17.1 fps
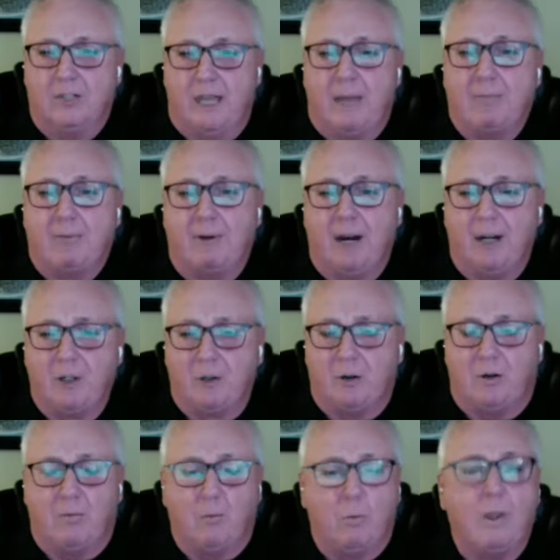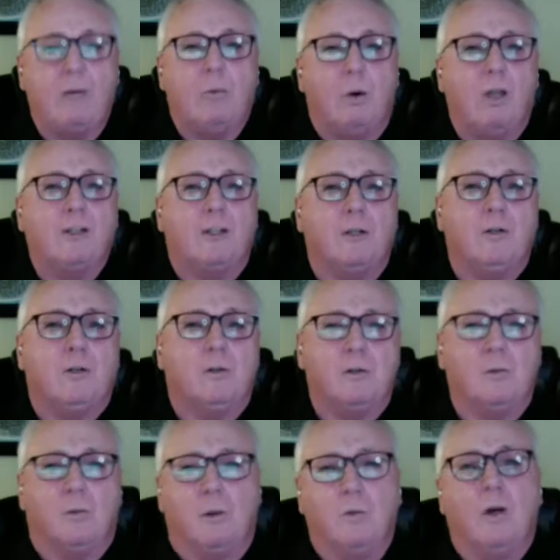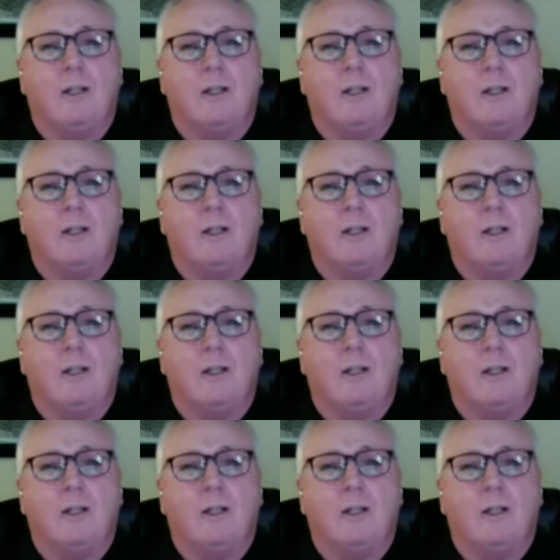there's that pressure of we want the news.